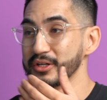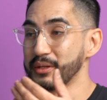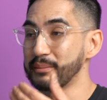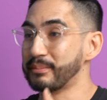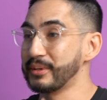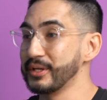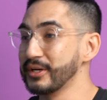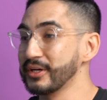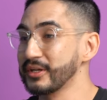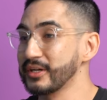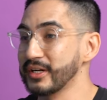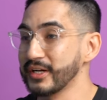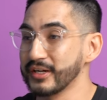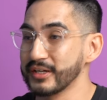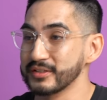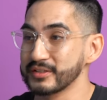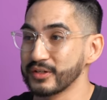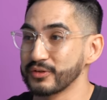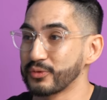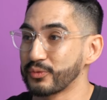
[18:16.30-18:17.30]
the
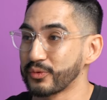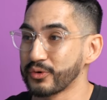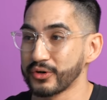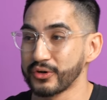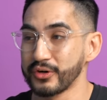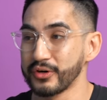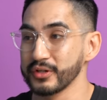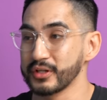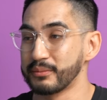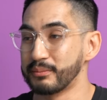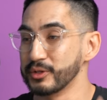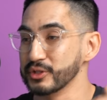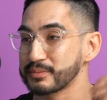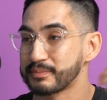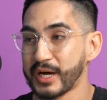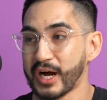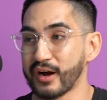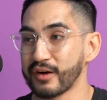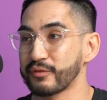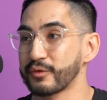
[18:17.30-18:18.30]
billionaires of the world, the most
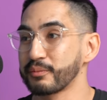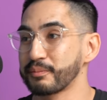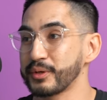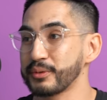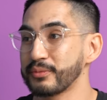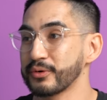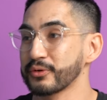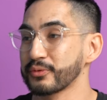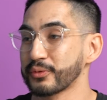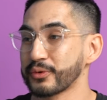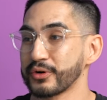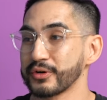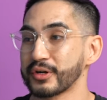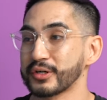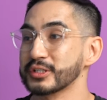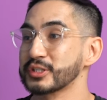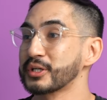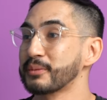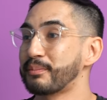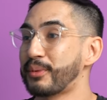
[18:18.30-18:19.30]
powerful people in the world are
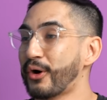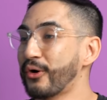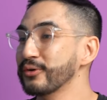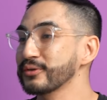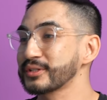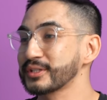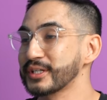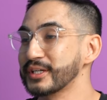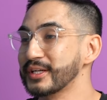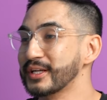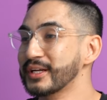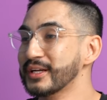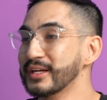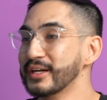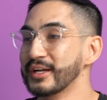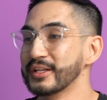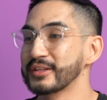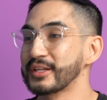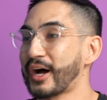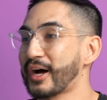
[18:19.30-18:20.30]
supposedly
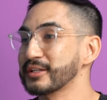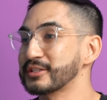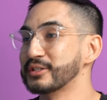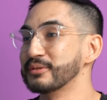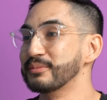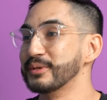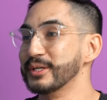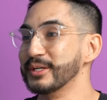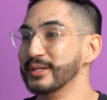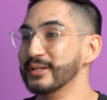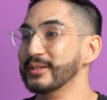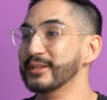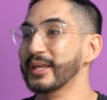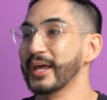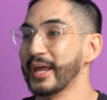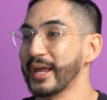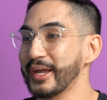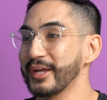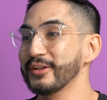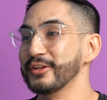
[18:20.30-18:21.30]
thought to be the
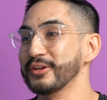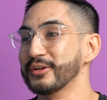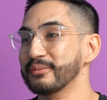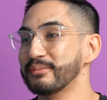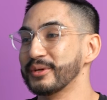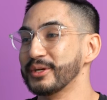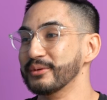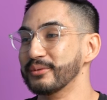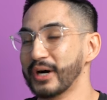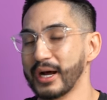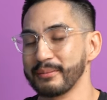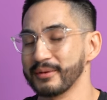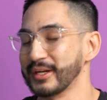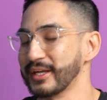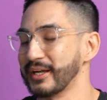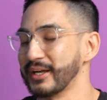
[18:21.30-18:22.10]
alien people. I mean,